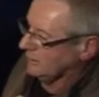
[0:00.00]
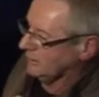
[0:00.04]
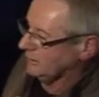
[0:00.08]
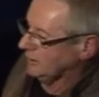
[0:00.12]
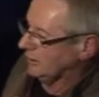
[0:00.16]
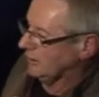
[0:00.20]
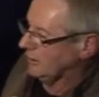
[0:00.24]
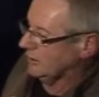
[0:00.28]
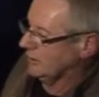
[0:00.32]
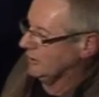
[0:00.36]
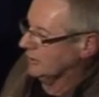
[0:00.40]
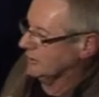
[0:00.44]

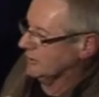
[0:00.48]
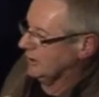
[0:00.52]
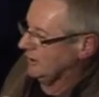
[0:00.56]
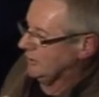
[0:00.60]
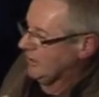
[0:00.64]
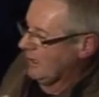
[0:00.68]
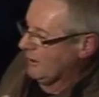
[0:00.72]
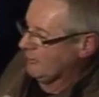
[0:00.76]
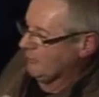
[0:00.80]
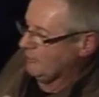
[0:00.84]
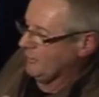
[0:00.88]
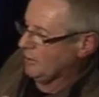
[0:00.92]
You can see
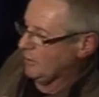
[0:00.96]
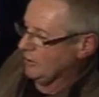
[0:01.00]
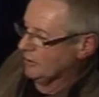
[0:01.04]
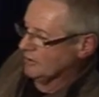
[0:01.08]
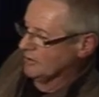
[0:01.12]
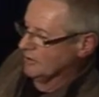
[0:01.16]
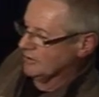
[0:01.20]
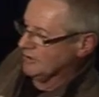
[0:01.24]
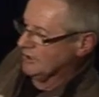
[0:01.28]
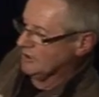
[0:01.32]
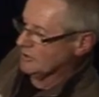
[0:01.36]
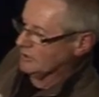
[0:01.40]
that
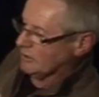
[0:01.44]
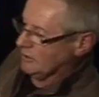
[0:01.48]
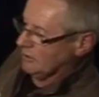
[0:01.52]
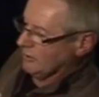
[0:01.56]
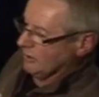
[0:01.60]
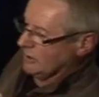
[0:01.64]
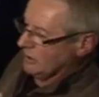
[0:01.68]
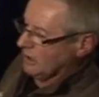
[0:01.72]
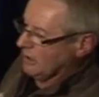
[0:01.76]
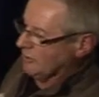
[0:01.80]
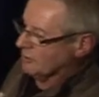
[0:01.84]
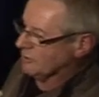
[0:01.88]
person is a
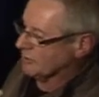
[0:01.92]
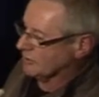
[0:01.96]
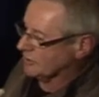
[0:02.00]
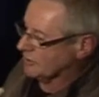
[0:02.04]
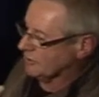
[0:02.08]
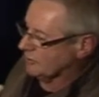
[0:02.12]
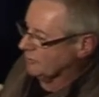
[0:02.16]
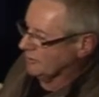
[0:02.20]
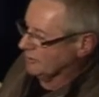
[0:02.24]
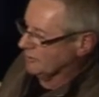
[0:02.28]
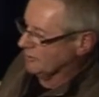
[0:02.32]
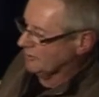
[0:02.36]
lot closer
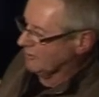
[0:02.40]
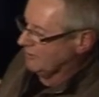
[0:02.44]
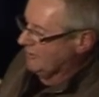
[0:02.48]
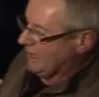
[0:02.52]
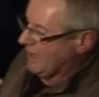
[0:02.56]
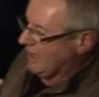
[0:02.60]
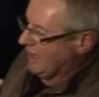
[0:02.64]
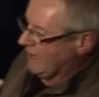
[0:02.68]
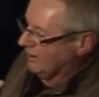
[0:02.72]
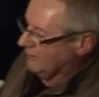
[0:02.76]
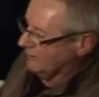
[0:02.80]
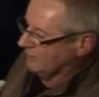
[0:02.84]
to us than
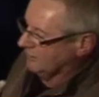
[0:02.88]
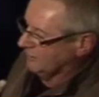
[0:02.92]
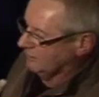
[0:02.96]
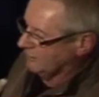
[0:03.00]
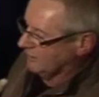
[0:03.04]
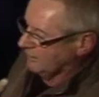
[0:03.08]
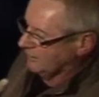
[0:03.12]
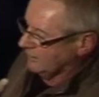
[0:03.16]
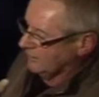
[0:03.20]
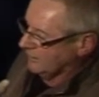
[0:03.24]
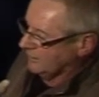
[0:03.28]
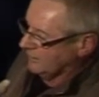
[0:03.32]
that.
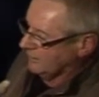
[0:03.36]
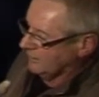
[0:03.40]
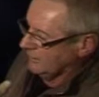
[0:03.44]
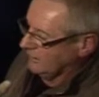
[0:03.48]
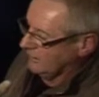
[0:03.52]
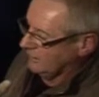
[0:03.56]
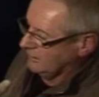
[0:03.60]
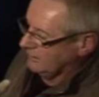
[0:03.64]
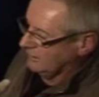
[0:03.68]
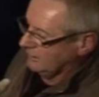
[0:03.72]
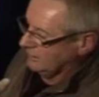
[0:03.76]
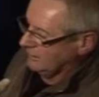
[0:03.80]

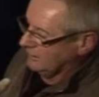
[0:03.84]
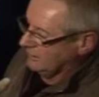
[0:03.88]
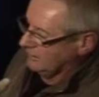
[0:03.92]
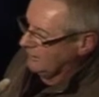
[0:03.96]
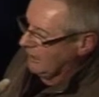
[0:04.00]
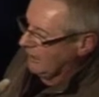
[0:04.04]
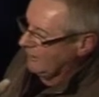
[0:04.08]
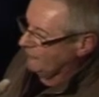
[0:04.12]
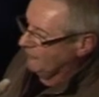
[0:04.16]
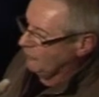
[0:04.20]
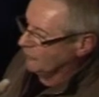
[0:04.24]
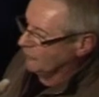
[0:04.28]

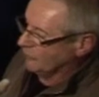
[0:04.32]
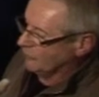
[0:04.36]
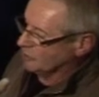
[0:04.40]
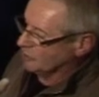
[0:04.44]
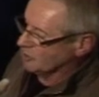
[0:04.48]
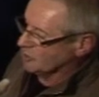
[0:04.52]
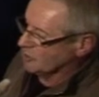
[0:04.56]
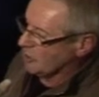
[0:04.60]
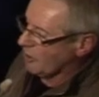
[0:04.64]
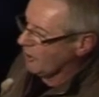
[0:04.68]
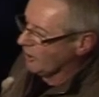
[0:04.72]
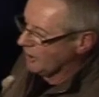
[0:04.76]
Now if you've got a
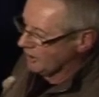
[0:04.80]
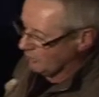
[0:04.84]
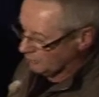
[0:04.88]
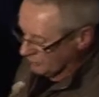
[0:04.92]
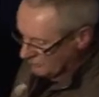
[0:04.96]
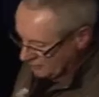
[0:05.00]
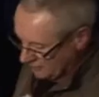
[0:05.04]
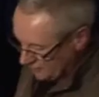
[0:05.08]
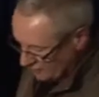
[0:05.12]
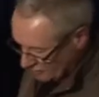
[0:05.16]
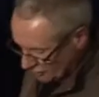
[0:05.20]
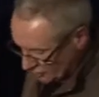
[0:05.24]
child
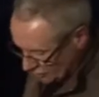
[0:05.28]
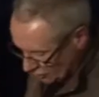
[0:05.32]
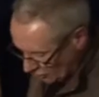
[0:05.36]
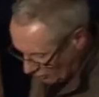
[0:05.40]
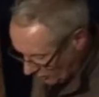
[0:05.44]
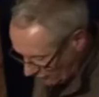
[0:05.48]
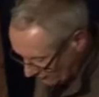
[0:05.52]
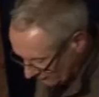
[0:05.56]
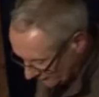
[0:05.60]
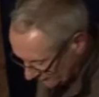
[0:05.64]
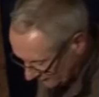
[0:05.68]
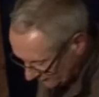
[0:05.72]
in the
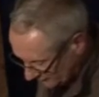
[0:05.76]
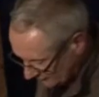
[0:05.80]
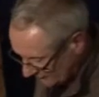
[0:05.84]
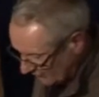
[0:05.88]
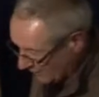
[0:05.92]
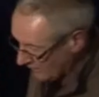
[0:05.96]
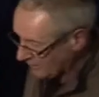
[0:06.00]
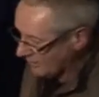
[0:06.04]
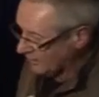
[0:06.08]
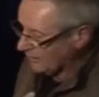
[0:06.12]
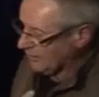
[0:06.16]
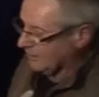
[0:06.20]
shop,
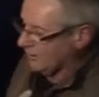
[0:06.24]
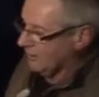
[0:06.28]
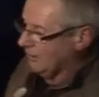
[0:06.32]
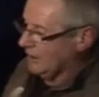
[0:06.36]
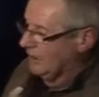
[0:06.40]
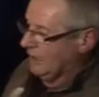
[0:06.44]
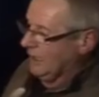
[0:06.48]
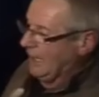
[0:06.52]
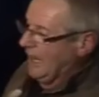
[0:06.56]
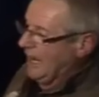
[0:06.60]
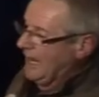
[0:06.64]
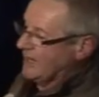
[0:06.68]

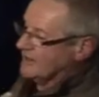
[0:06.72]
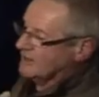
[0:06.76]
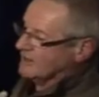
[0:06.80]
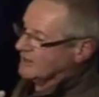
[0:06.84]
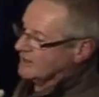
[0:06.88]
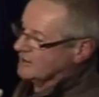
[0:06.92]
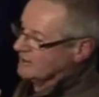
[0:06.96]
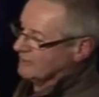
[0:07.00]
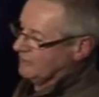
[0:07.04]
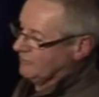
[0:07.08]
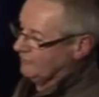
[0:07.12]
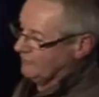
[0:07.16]

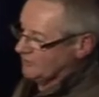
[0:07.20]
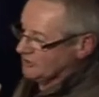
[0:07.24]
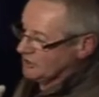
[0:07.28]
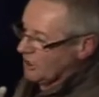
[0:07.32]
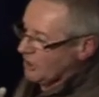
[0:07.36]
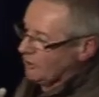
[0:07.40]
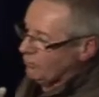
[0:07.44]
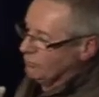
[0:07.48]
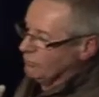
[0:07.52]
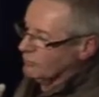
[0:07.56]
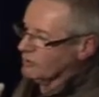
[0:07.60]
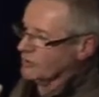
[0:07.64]
heads of
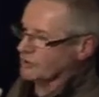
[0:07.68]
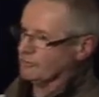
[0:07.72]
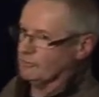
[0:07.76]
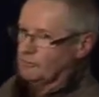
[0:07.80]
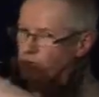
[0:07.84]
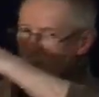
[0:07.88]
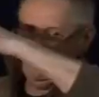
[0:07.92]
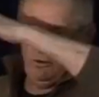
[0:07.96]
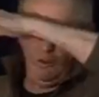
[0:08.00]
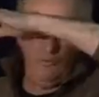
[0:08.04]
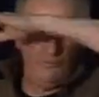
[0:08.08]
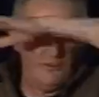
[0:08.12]
adults are
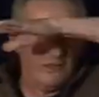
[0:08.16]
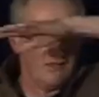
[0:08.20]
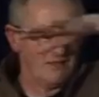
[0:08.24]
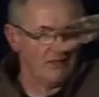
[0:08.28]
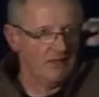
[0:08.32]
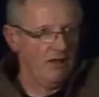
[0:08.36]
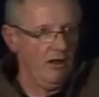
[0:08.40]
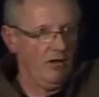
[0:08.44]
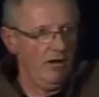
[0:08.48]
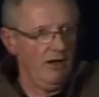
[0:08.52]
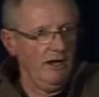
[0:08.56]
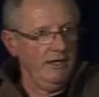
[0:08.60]
all on this
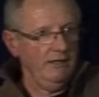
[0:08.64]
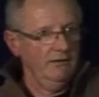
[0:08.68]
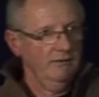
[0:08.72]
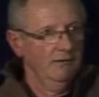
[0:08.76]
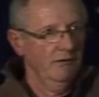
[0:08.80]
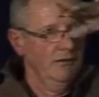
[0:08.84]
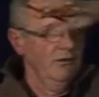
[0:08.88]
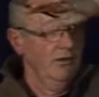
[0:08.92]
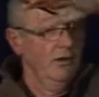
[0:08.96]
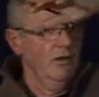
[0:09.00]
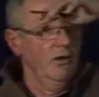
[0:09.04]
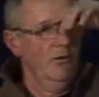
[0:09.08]

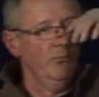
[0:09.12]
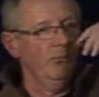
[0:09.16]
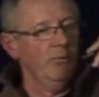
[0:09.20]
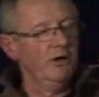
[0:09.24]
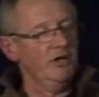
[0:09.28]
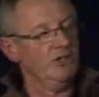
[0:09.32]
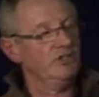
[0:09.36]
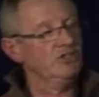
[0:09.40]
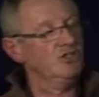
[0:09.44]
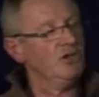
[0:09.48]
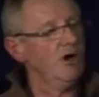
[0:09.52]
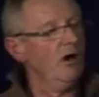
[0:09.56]
line, but
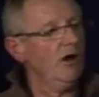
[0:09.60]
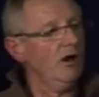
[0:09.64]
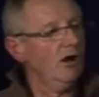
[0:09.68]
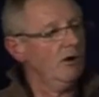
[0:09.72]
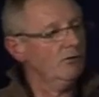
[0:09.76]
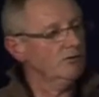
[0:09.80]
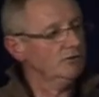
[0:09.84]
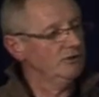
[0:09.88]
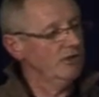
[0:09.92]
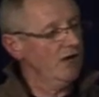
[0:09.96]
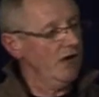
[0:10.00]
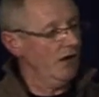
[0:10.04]
a
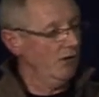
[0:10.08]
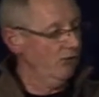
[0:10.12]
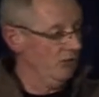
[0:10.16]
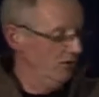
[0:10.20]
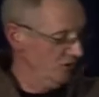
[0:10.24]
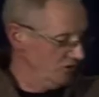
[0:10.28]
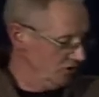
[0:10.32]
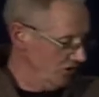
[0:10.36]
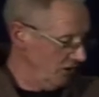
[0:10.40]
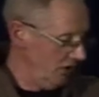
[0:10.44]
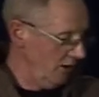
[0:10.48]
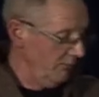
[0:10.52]
child, no, a
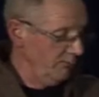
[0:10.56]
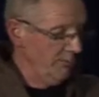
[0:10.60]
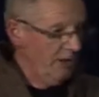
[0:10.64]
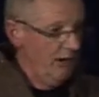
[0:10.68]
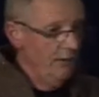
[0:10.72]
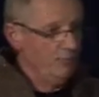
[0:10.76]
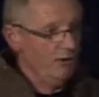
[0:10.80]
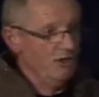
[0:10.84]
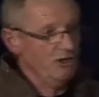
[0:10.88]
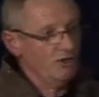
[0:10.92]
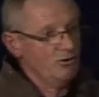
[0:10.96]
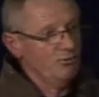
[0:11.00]
child may
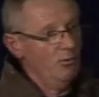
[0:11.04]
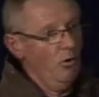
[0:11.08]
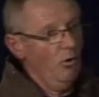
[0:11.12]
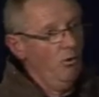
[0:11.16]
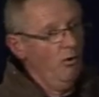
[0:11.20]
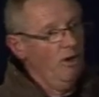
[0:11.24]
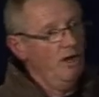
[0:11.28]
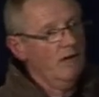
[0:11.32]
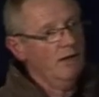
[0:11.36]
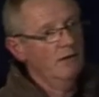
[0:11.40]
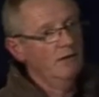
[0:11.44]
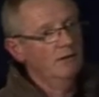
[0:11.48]
be
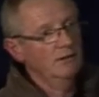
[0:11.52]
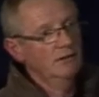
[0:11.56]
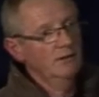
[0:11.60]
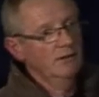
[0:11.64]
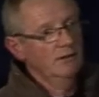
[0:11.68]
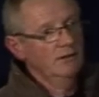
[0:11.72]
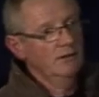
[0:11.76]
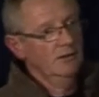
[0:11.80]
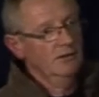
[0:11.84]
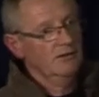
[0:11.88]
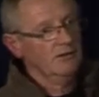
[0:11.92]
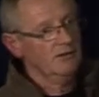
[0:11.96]
smaller,
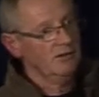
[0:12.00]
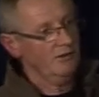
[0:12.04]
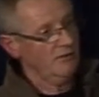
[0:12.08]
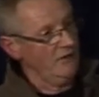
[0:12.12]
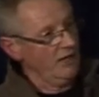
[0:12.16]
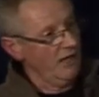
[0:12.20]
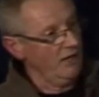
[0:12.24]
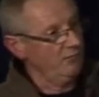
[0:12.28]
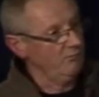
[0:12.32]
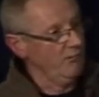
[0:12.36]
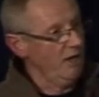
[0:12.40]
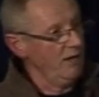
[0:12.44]
so the
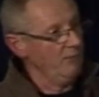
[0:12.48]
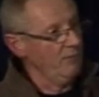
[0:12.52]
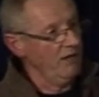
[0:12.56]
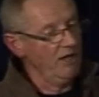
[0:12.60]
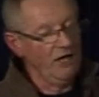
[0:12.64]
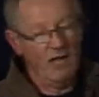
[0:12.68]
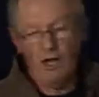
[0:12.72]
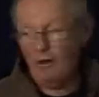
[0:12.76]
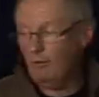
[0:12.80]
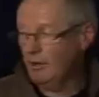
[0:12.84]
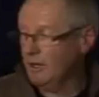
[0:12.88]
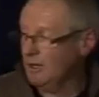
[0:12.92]
head may be
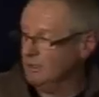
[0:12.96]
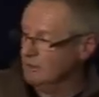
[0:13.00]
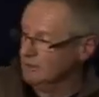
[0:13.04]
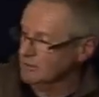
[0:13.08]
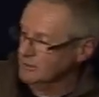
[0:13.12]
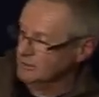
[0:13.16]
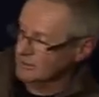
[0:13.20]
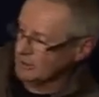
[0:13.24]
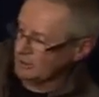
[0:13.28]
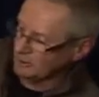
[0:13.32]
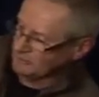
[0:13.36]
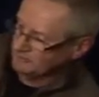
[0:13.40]
lower.
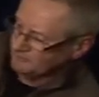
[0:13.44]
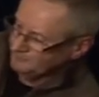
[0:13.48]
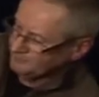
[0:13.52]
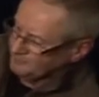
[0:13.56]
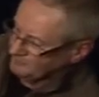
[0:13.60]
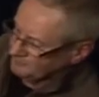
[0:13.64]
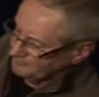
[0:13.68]
So